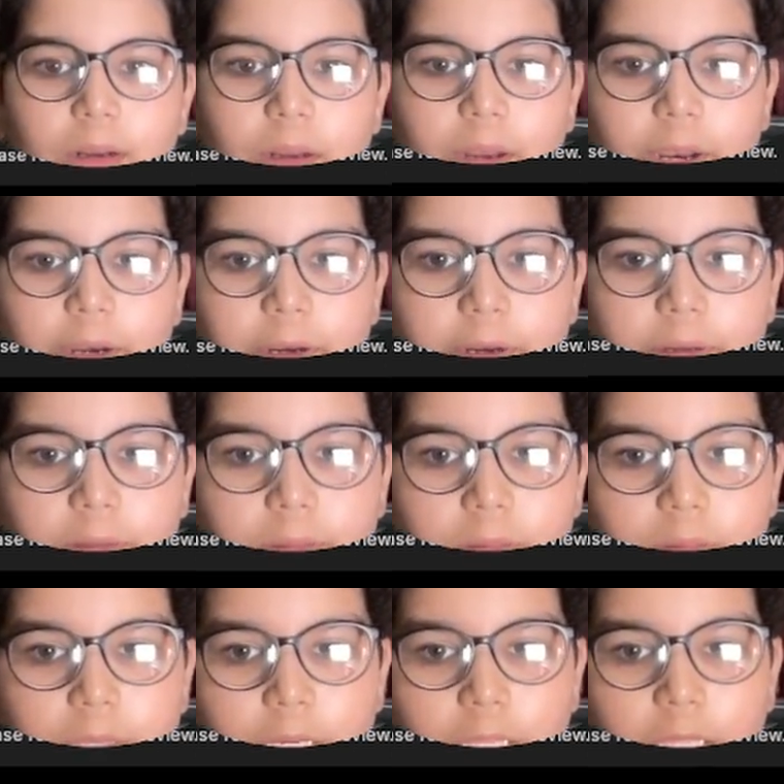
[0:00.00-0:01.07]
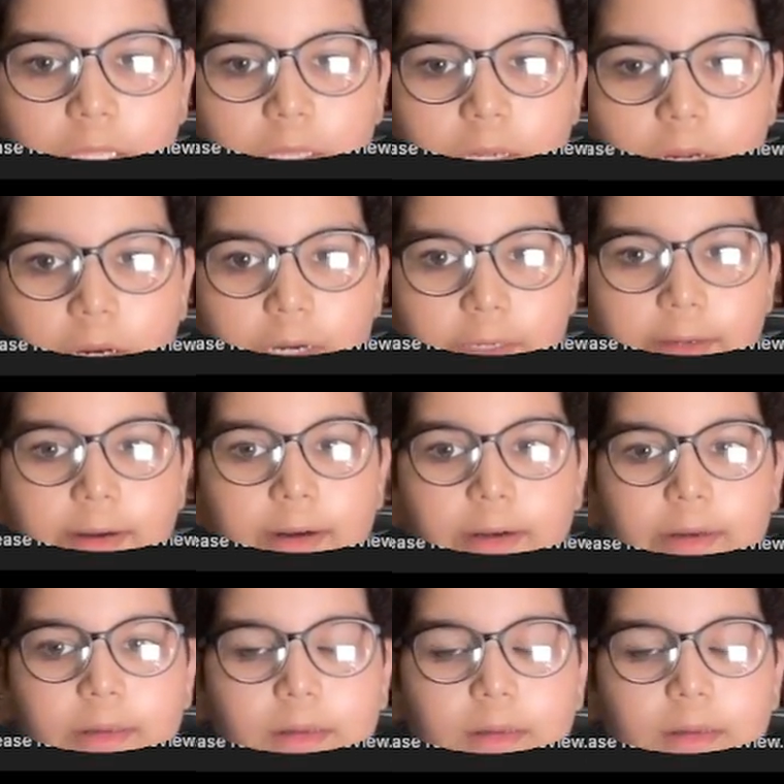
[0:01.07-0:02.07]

add it 300.